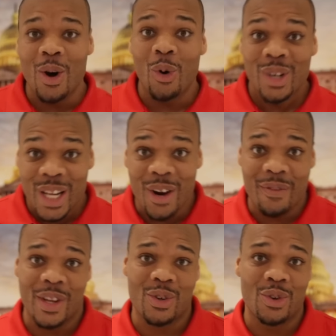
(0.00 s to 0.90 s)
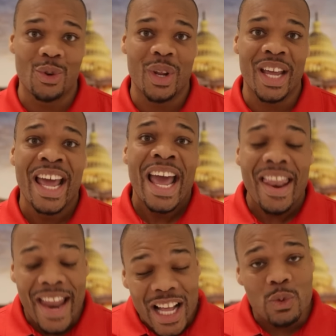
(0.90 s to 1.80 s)
hold dear at Vets on Duty,
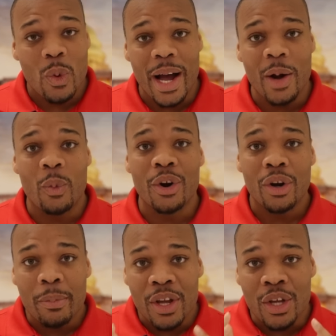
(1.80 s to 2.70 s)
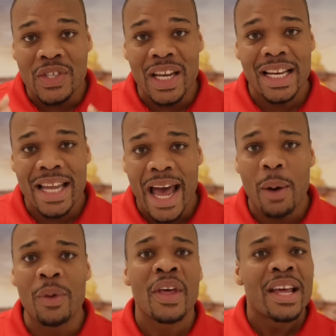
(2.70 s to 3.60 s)
and that's why we're going to be sitting
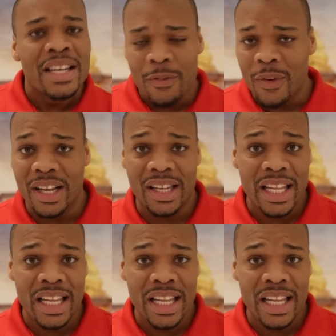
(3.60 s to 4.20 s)
down with different